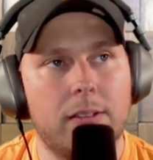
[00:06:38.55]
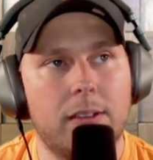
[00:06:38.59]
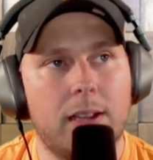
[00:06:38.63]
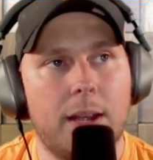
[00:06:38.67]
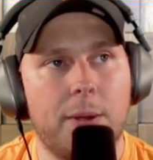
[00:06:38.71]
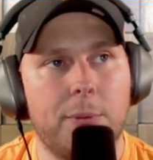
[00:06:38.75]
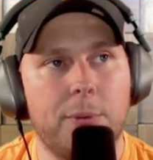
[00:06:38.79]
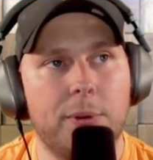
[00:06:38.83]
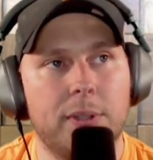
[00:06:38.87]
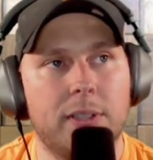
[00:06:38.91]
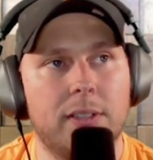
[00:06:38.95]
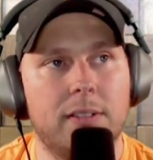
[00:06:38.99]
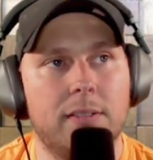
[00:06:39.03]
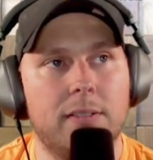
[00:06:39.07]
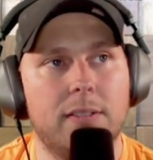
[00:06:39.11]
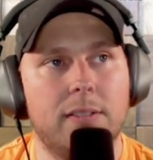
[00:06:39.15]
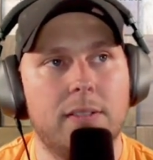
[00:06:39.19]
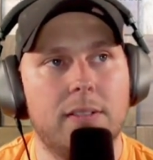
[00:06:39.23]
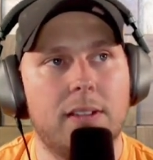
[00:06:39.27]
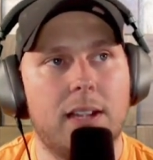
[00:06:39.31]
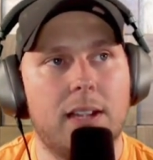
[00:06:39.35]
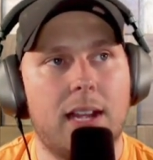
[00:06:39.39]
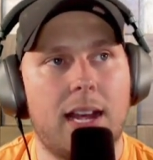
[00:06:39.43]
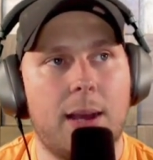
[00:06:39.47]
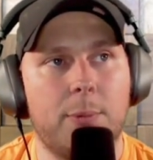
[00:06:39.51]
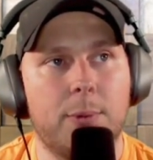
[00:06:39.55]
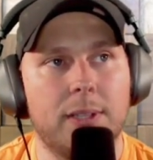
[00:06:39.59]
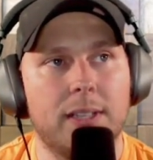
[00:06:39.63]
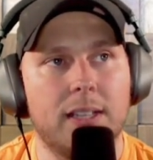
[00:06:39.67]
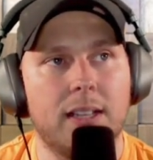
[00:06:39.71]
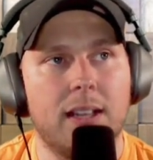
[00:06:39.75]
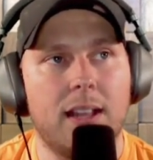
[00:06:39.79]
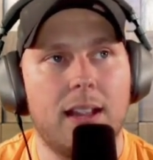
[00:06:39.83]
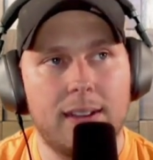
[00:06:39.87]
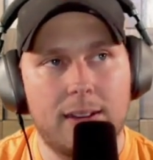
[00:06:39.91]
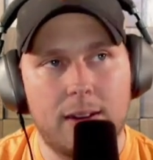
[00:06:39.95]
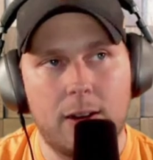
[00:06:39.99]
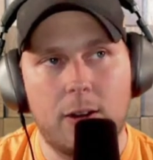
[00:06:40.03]
I would
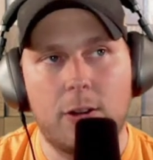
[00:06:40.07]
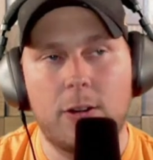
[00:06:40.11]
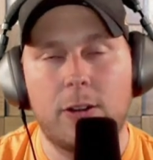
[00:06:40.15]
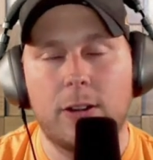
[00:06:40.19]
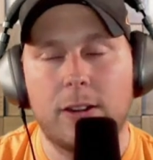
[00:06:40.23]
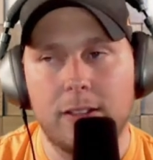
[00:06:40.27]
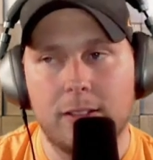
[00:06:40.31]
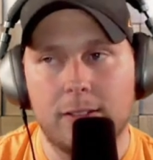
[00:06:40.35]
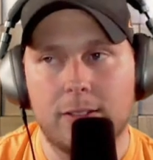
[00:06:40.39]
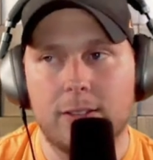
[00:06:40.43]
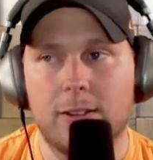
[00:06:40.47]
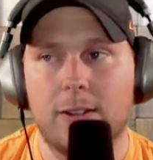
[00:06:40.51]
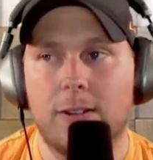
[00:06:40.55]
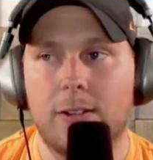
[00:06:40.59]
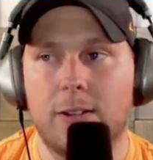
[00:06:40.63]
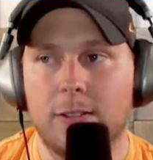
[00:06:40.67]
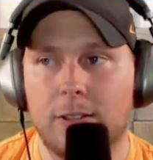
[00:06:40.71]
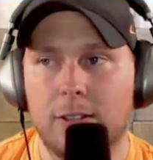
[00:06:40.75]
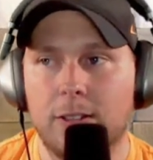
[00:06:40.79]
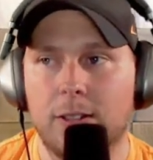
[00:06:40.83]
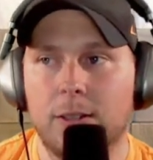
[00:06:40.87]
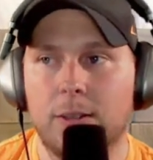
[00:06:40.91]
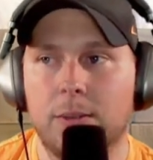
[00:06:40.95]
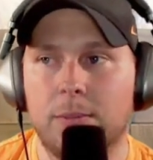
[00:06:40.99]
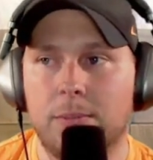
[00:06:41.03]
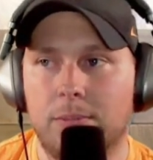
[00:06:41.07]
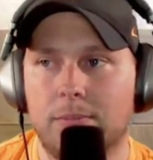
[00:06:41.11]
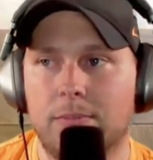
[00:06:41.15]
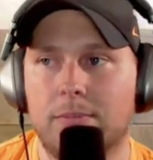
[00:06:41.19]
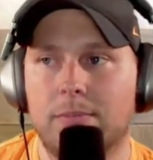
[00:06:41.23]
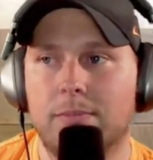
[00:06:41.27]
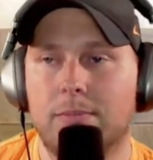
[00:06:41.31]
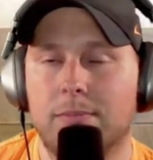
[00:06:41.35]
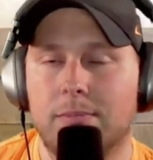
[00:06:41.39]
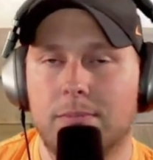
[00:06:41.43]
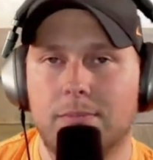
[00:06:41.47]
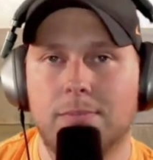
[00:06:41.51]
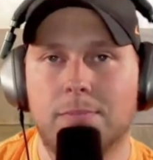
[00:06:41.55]
like Arkansas to
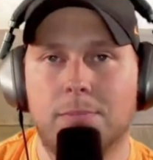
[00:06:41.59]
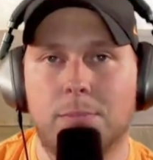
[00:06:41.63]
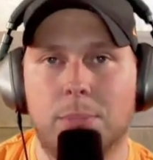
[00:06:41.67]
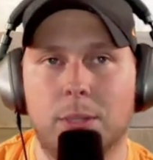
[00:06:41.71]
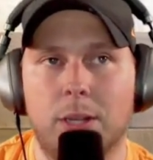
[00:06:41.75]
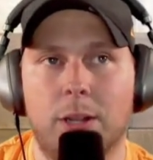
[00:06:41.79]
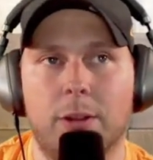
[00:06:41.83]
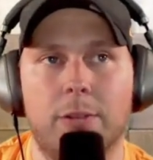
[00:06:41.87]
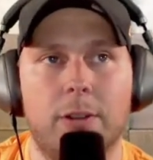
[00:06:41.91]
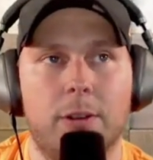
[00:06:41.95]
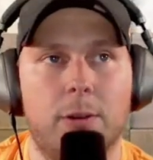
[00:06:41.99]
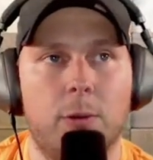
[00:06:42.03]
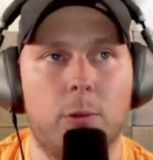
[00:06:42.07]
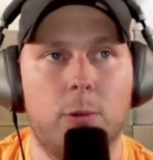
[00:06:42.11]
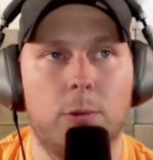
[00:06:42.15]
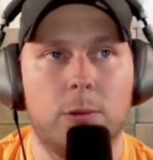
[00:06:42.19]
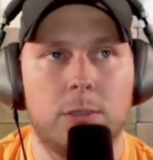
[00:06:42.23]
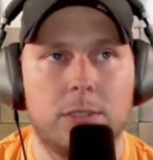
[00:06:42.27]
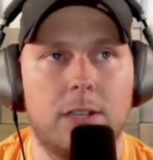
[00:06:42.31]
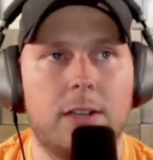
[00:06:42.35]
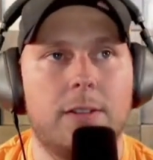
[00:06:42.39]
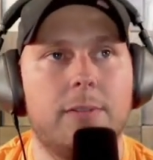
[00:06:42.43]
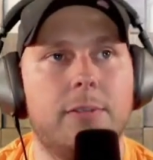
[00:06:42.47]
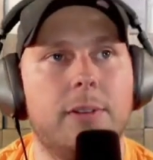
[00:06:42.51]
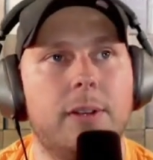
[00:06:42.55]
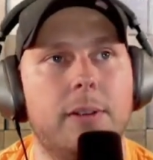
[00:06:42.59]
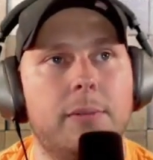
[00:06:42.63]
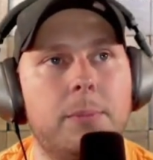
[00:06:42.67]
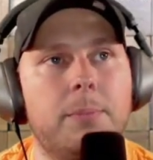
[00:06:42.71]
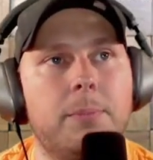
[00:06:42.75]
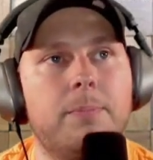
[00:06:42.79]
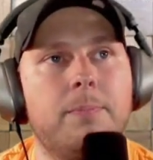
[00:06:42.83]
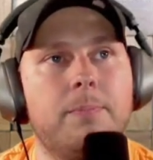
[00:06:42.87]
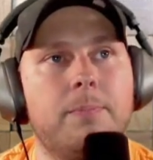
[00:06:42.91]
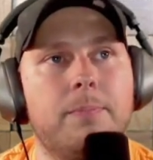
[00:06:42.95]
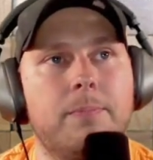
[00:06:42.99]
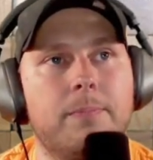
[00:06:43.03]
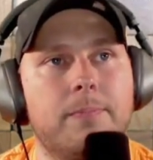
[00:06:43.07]
blow the doors off of
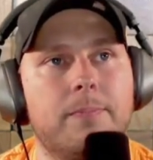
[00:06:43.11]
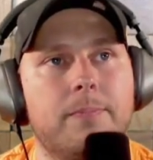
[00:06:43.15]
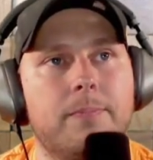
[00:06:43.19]
them.